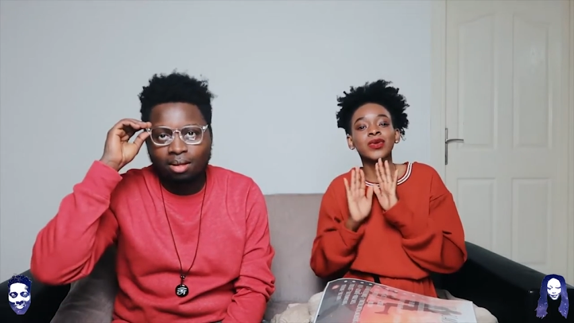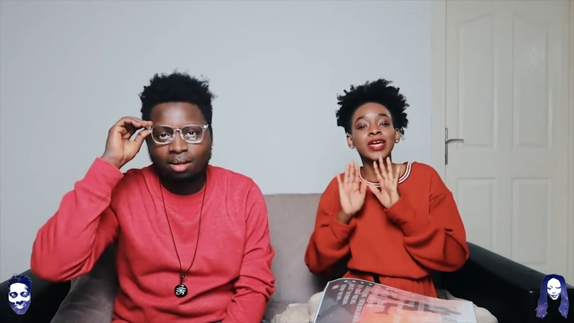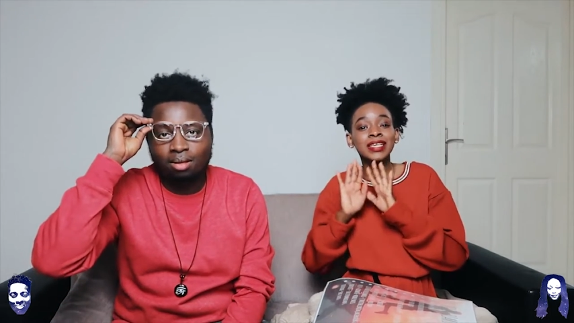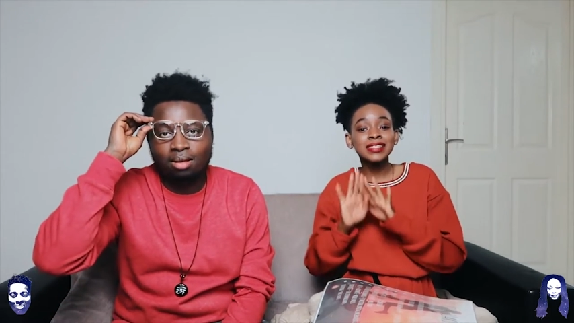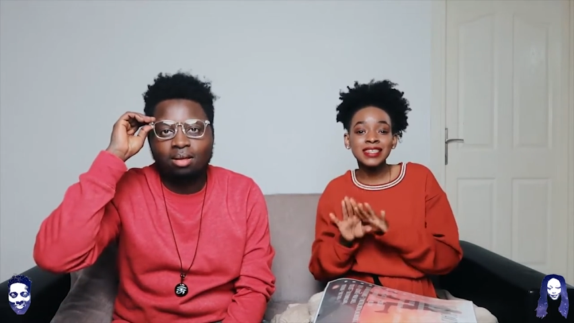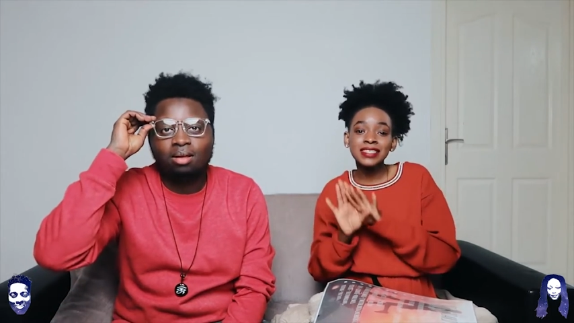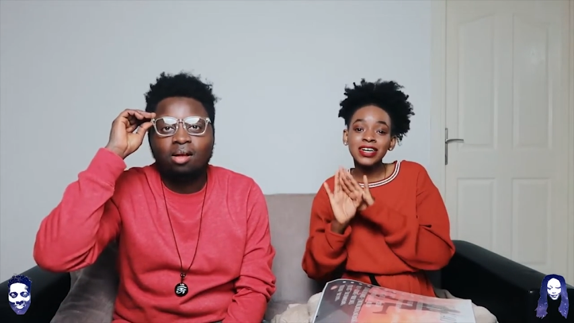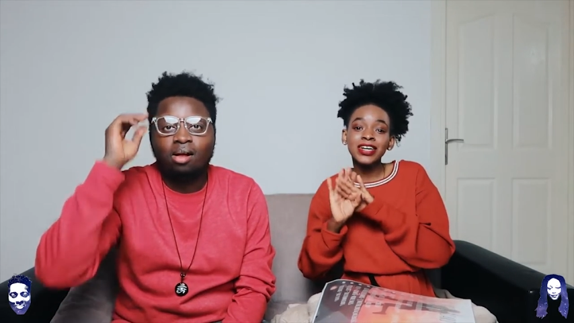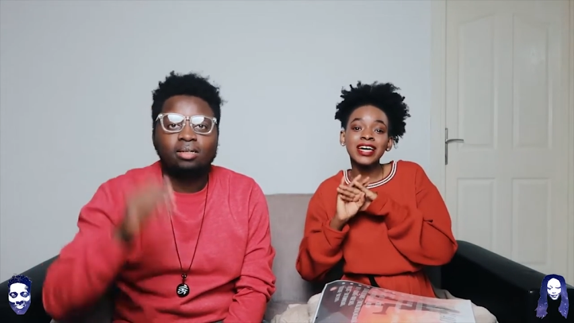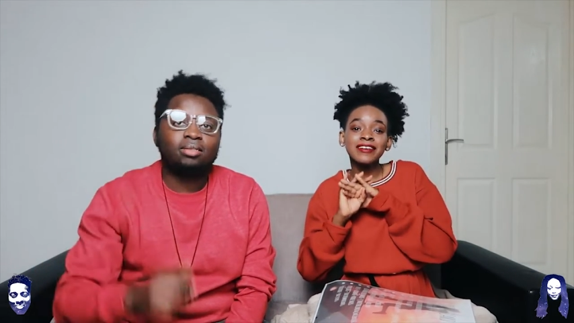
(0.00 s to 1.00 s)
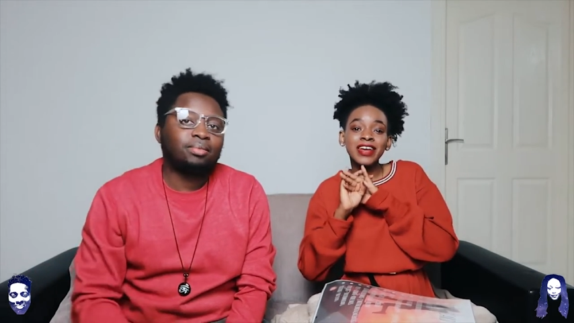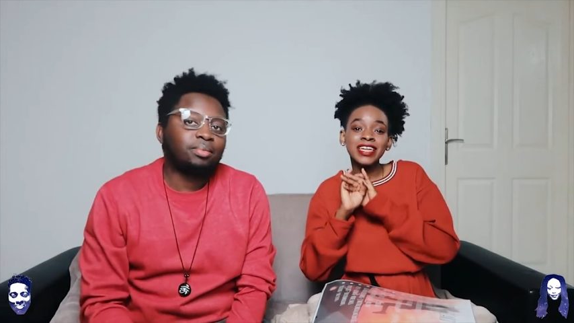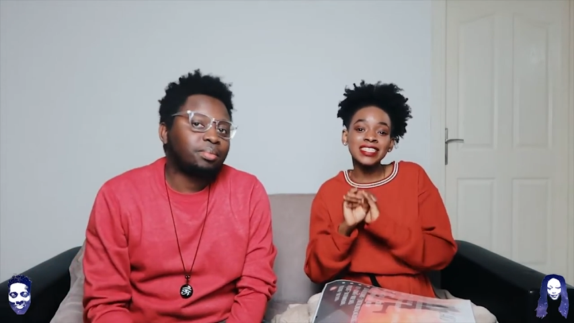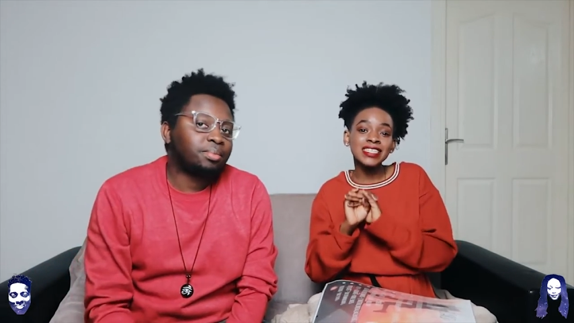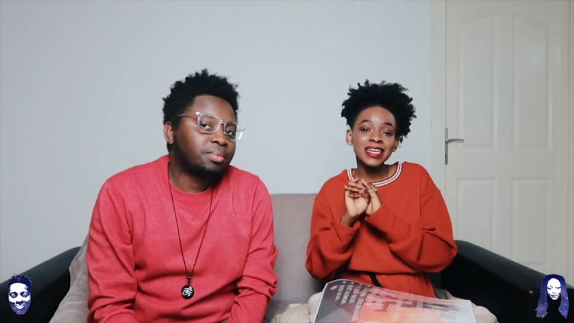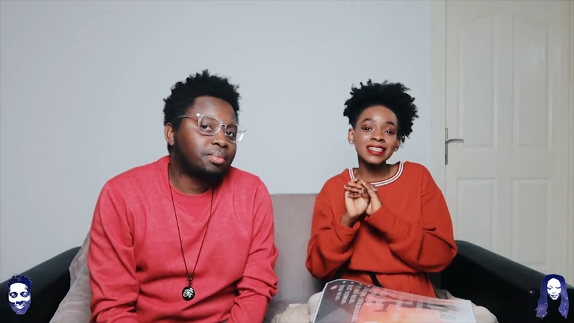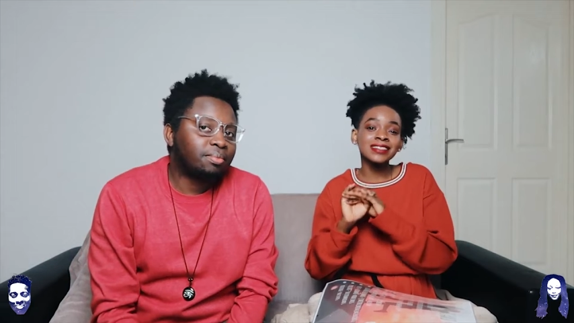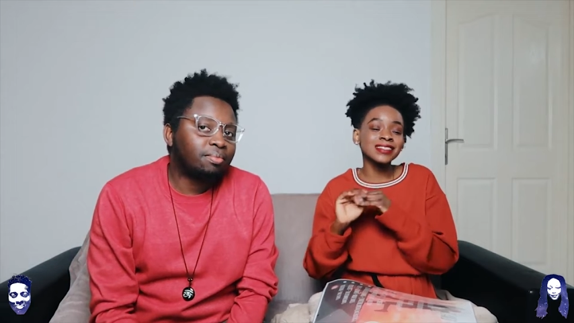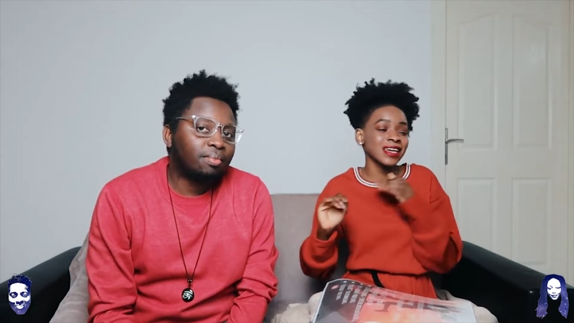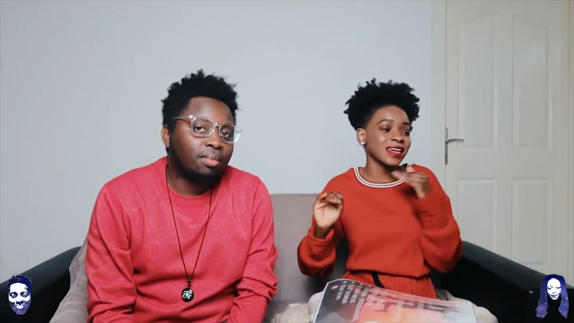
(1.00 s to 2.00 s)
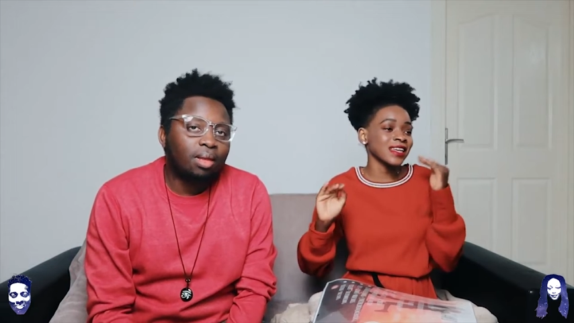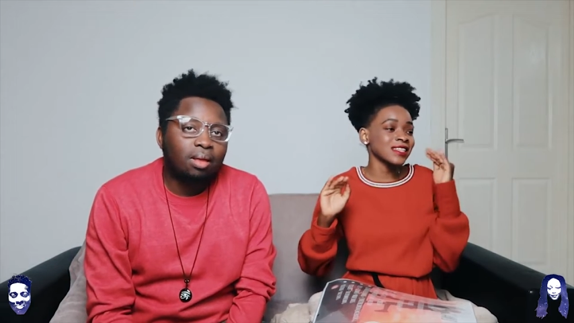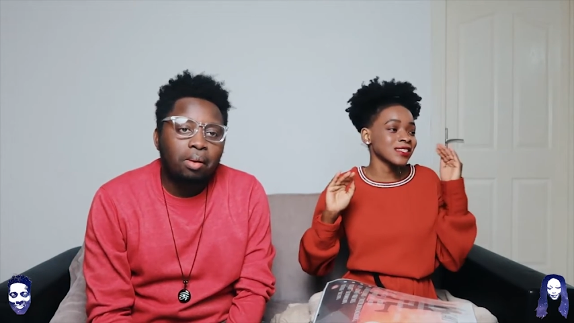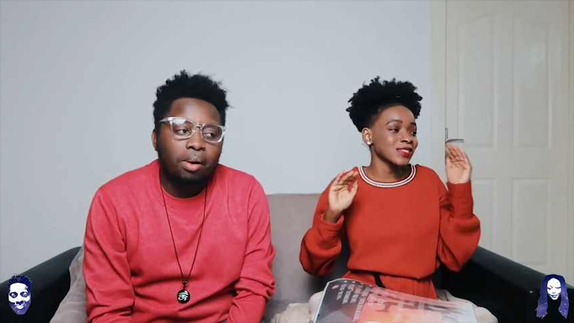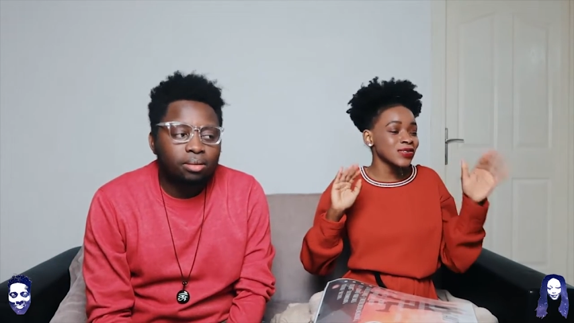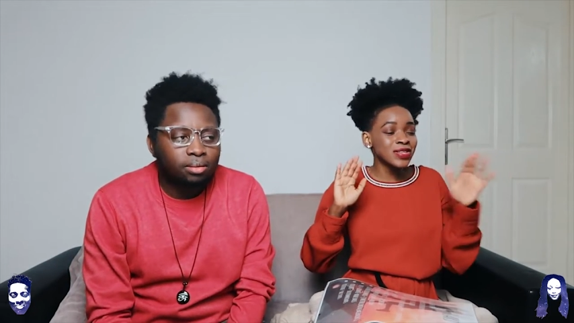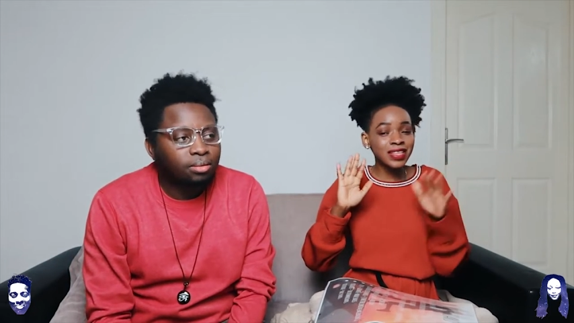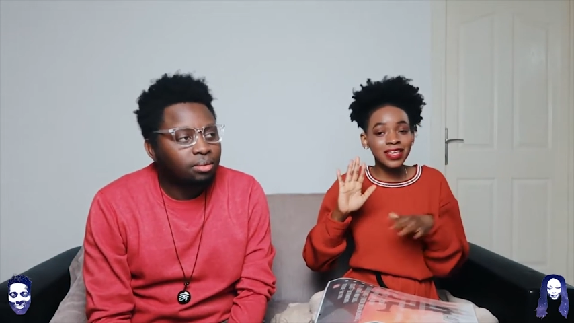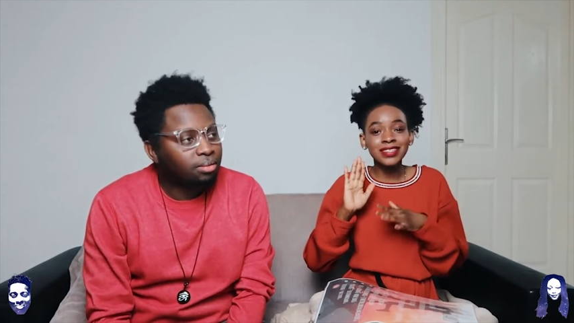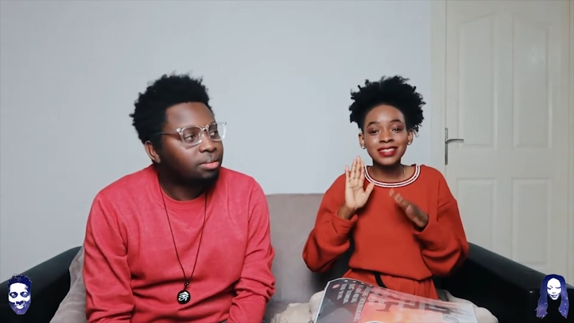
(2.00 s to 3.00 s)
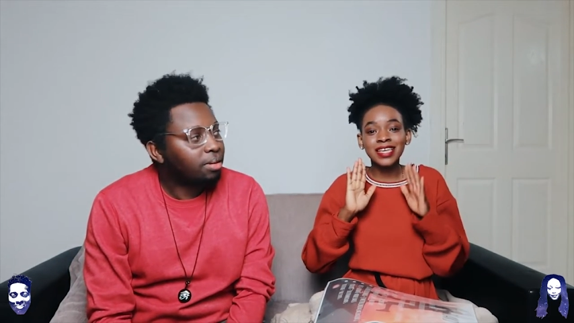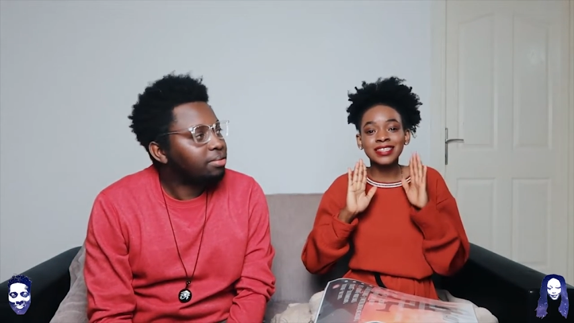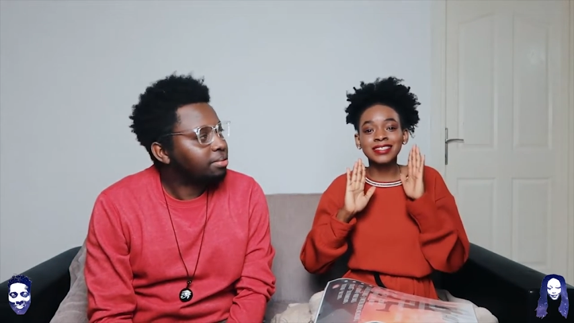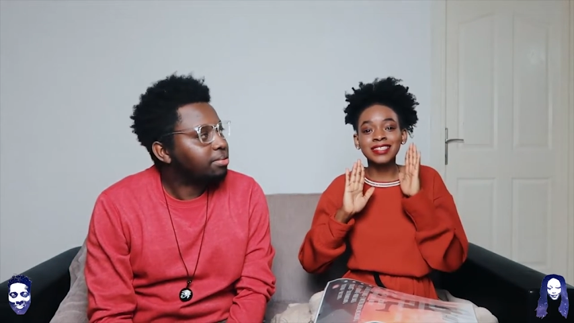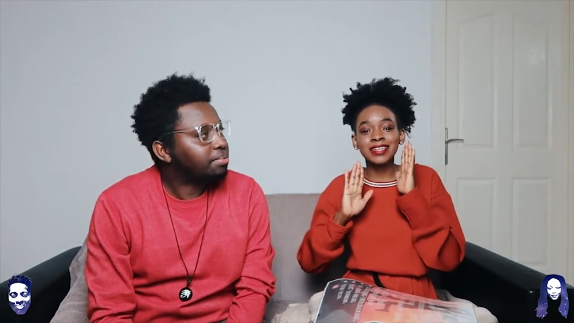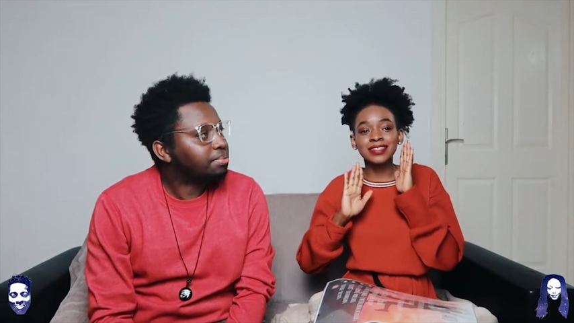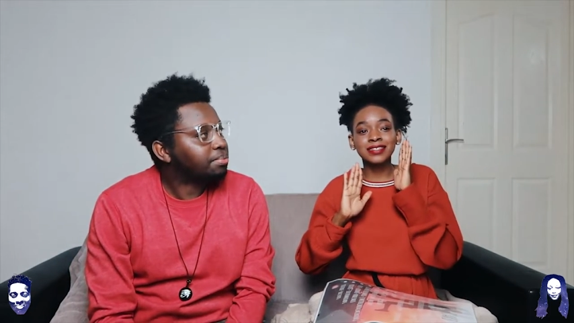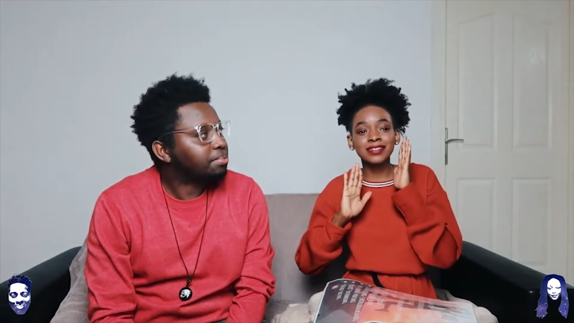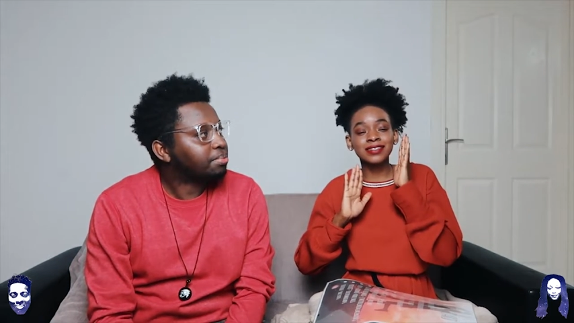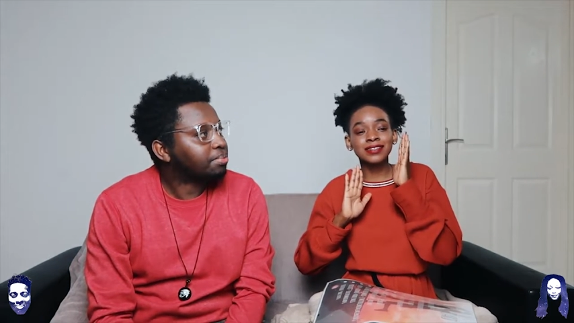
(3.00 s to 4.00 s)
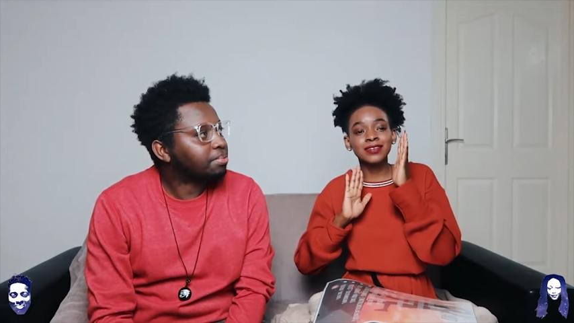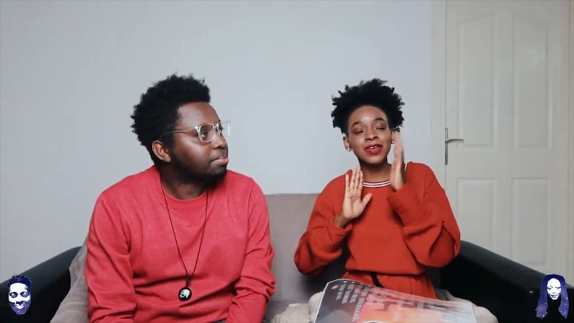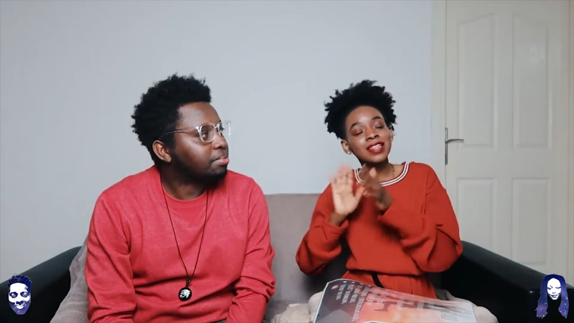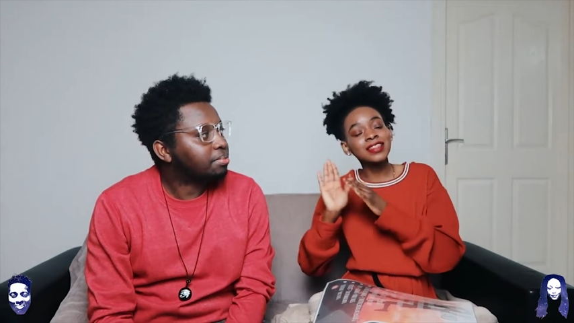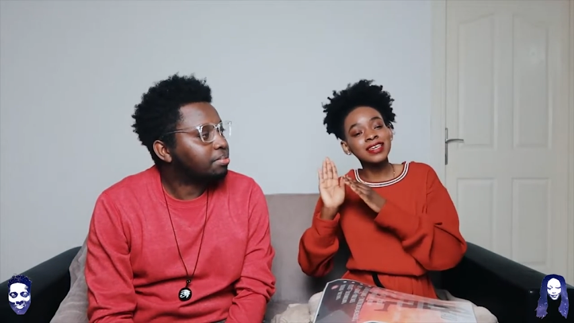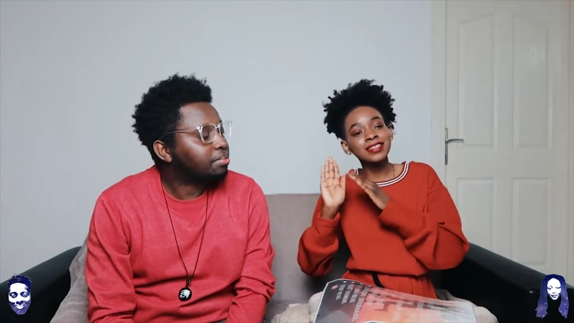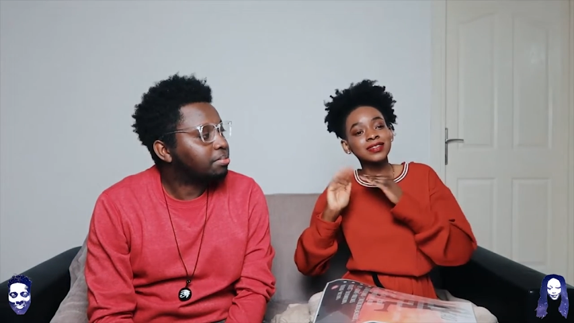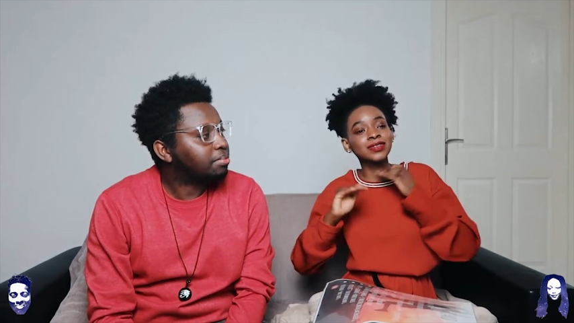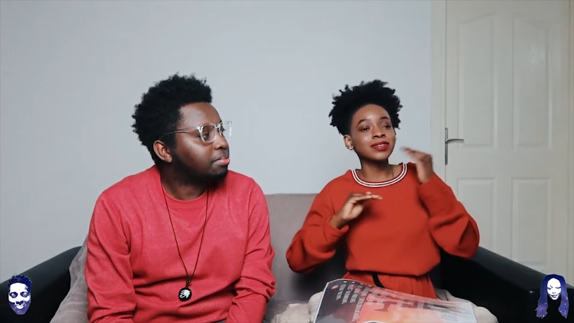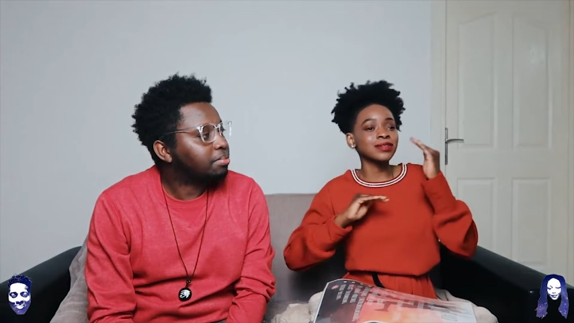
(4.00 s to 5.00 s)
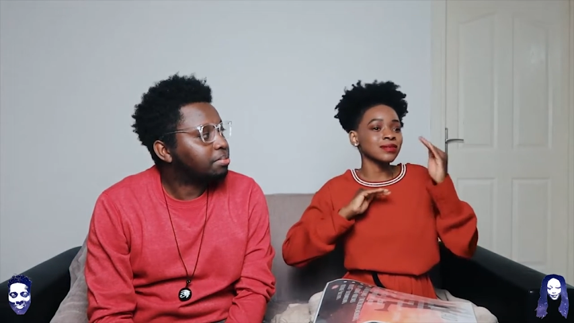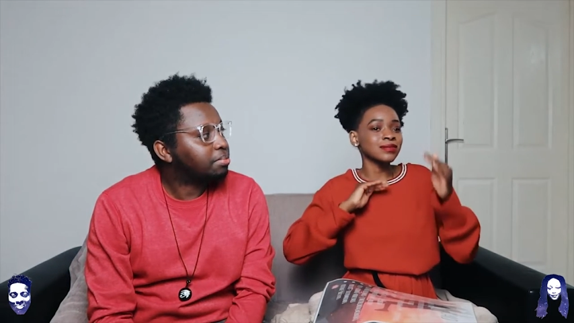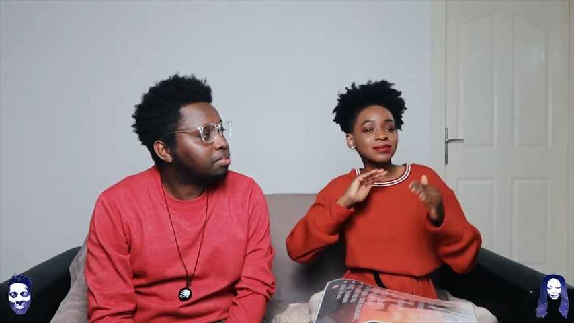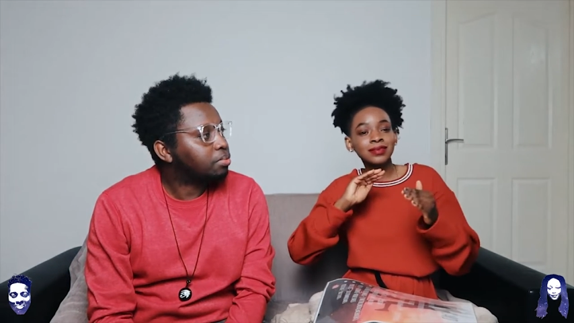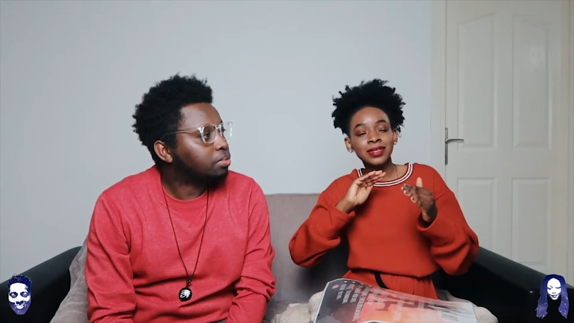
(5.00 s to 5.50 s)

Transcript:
Speaker 1: we can sit down have ideas say let's do this let's start doing this or